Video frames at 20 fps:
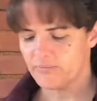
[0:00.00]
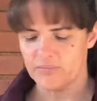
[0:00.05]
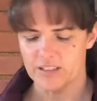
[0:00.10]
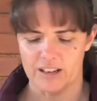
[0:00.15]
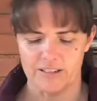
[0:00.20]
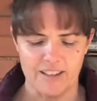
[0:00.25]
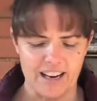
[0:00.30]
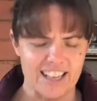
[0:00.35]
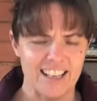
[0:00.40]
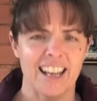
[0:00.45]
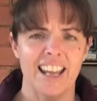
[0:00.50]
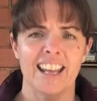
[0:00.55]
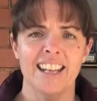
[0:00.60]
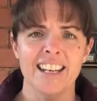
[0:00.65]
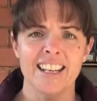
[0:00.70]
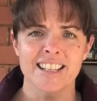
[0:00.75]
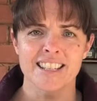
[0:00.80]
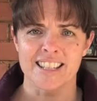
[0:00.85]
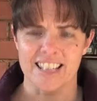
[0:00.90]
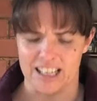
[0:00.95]
Right,
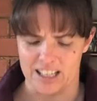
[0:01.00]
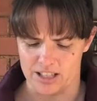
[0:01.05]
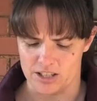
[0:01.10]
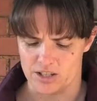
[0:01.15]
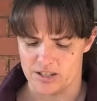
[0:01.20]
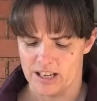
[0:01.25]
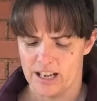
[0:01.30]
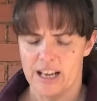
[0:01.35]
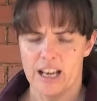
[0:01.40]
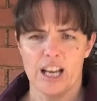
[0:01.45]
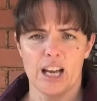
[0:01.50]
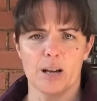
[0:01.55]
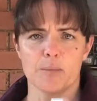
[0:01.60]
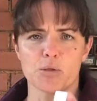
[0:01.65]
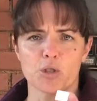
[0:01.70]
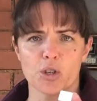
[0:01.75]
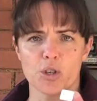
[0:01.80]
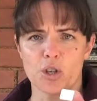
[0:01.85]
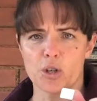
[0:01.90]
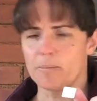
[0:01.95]
any stickers. I'm
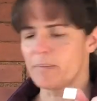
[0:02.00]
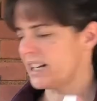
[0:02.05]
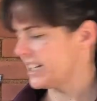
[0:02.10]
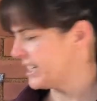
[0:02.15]
sure you might